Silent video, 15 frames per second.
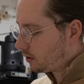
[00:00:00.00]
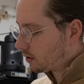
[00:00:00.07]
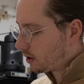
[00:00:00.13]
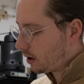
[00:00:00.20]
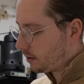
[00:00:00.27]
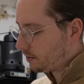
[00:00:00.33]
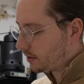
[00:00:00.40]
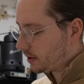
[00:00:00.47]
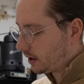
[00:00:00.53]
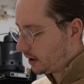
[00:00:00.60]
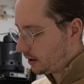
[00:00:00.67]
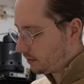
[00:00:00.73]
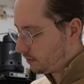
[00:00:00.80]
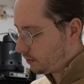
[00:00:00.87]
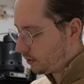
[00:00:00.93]

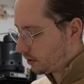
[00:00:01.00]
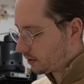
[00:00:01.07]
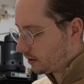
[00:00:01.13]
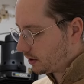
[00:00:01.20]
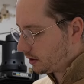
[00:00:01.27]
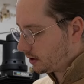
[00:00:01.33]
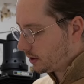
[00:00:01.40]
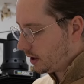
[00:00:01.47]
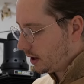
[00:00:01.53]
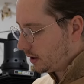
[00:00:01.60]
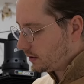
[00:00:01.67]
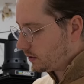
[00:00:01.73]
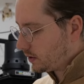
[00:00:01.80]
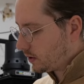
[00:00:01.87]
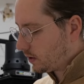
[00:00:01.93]
company in Brooklyn,
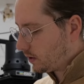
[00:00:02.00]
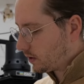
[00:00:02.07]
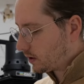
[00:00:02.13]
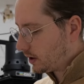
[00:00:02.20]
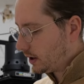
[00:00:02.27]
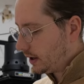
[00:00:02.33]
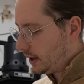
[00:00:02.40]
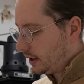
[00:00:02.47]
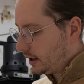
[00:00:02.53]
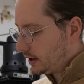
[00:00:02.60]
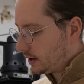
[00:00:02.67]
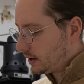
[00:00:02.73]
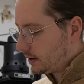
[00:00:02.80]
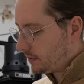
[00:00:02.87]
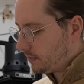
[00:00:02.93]
New York.
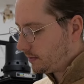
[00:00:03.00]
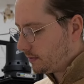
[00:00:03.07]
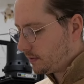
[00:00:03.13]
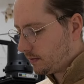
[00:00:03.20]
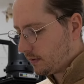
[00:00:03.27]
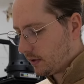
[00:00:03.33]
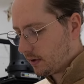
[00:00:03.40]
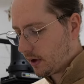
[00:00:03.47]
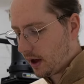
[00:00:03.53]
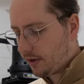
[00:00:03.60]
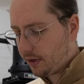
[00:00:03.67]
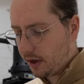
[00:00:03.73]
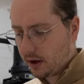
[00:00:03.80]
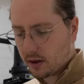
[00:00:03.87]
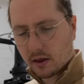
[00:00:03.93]
I
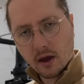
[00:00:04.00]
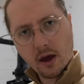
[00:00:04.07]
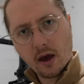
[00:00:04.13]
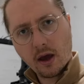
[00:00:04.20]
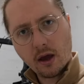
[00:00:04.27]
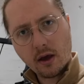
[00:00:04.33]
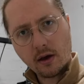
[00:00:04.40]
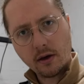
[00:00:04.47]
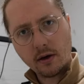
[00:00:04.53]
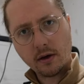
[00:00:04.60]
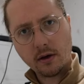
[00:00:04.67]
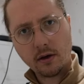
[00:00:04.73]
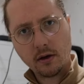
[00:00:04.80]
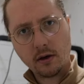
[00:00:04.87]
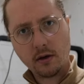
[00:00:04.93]
think they
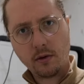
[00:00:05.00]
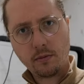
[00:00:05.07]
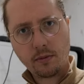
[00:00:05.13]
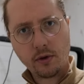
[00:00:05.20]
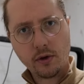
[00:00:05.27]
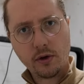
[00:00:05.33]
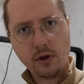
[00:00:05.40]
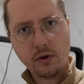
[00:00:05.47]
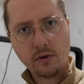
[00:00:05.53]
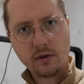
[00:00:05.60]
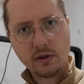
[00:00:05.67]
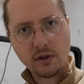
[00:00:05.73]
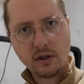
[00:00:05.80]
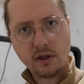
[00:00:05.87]
produced